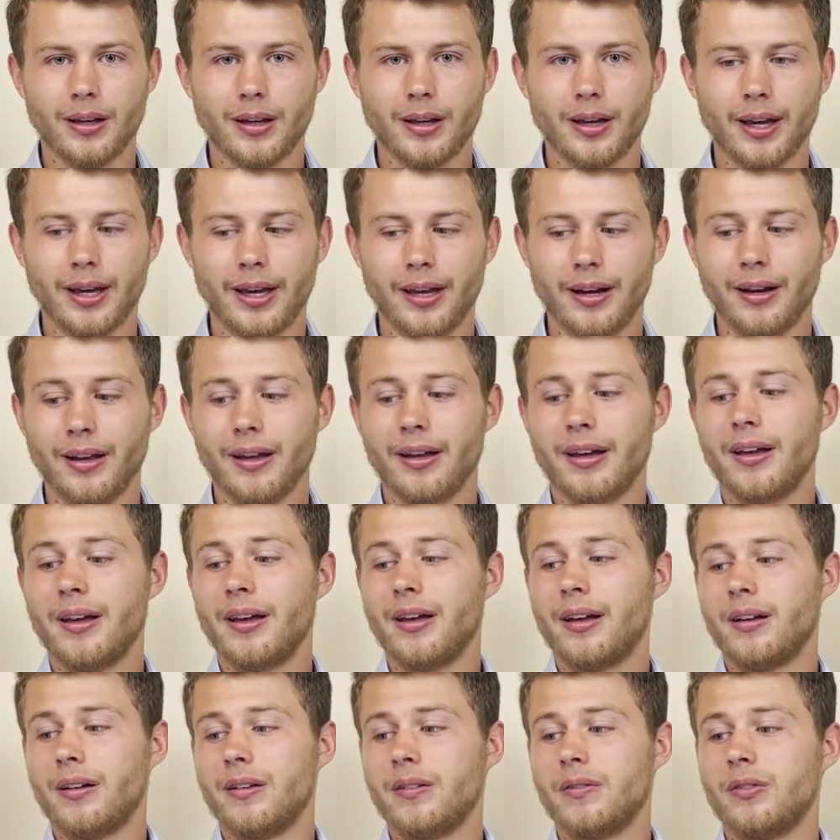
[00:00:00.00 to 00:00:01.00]
And
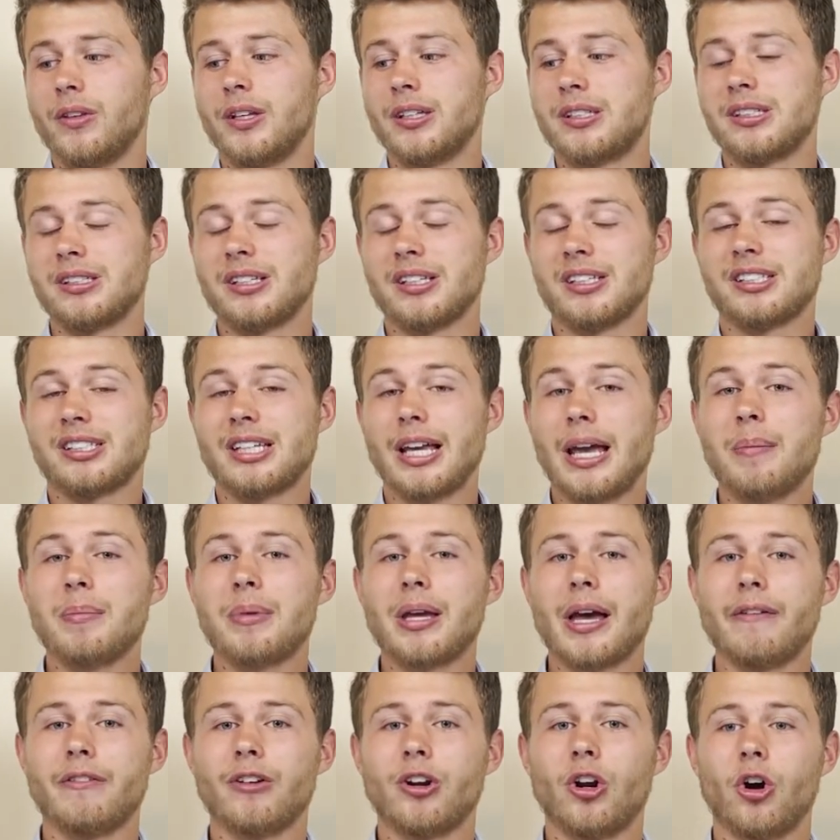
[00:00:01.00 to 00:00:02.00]
this is the same
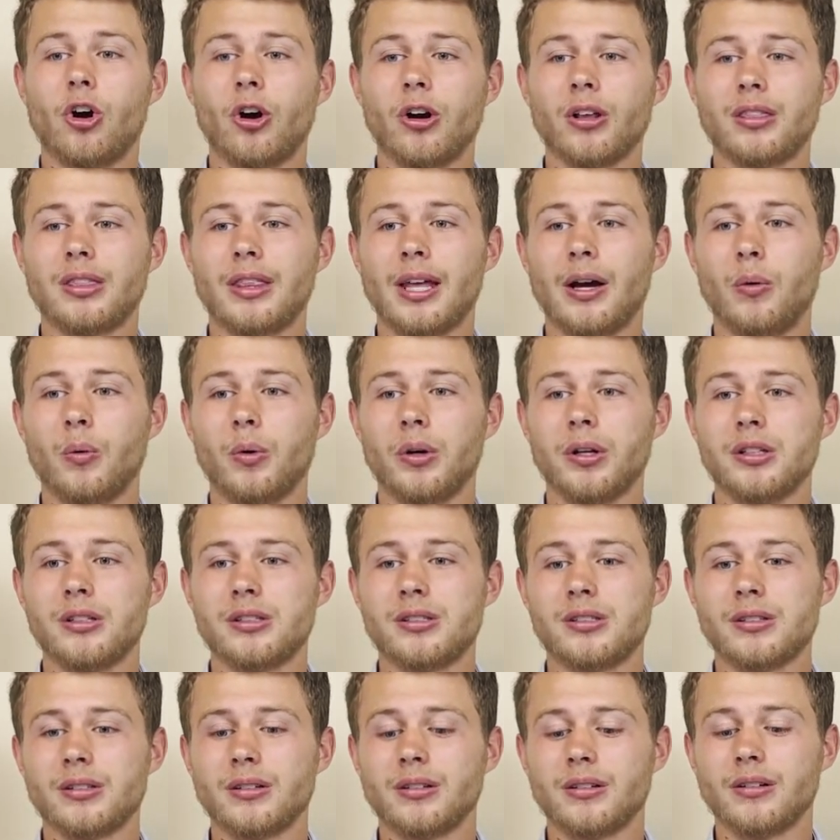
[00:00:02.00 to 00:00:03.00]
Kevin Hart that was